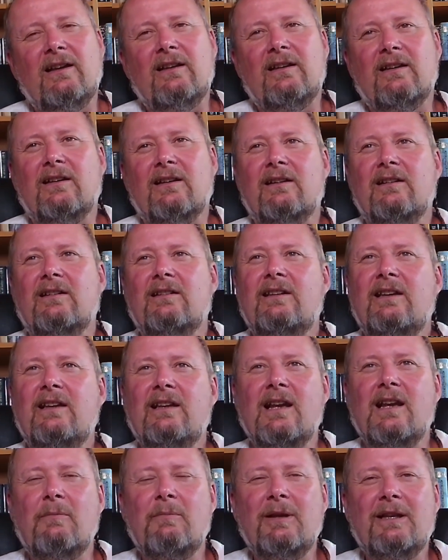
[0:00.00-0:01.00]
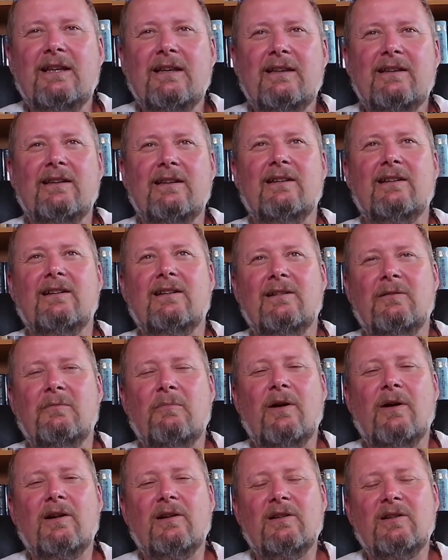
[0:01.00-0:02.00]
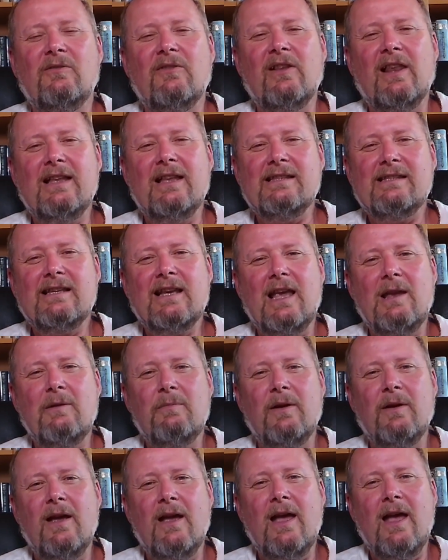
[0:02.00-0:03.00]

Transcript: the inhabited part of the landscape,